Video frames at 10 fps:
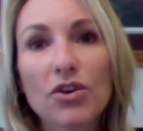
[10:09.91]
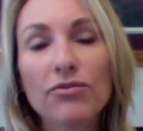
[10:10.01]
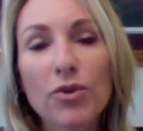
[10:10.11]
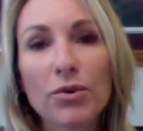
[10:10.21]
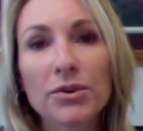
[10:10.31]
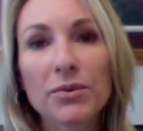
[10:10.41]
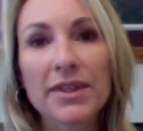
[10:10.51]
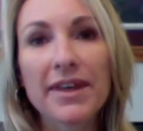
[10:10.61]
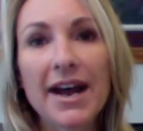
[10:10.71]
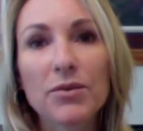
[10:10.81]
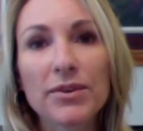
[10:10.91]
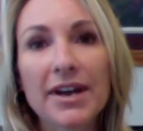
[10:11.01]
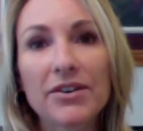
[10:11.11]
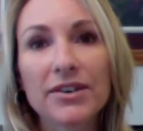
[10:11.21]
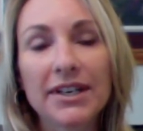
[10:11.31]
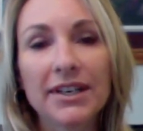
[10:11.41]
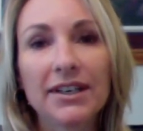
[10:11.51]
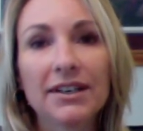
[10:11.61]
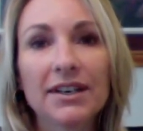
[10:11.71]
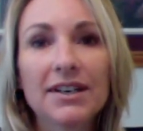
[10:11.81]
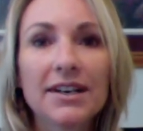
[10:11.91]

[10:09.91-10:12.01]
go forward with that without any